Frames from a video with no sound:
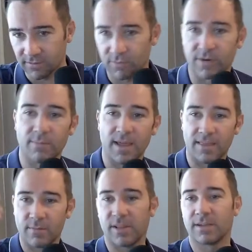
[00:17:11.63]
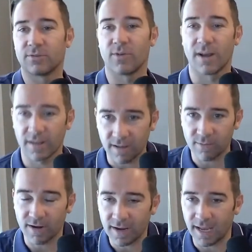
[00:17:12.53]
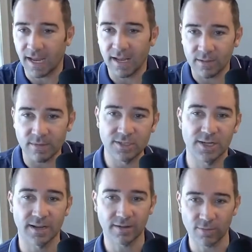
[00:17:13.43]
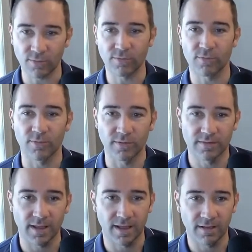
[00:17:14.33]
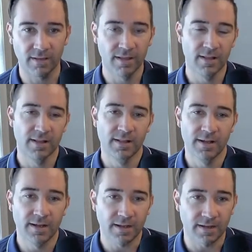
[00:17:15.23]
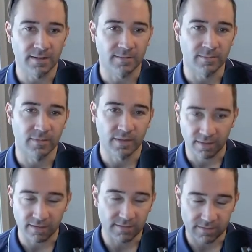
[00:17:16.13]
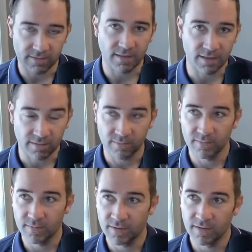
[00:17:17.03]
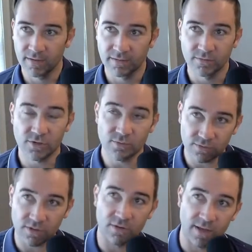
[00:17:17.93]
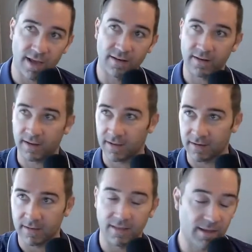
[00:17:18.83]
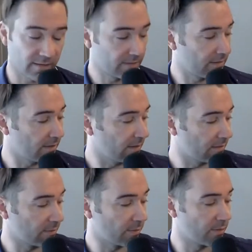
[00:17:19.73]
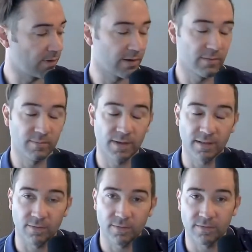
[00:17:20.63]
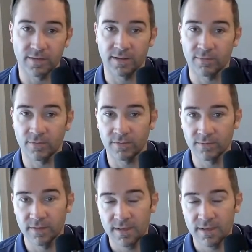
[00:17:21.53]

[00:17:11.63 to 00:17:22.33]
So we're going to pay them electronically. We're not going to hand them a check old school style unless they choose to do that. And that is a requirement by local state rules.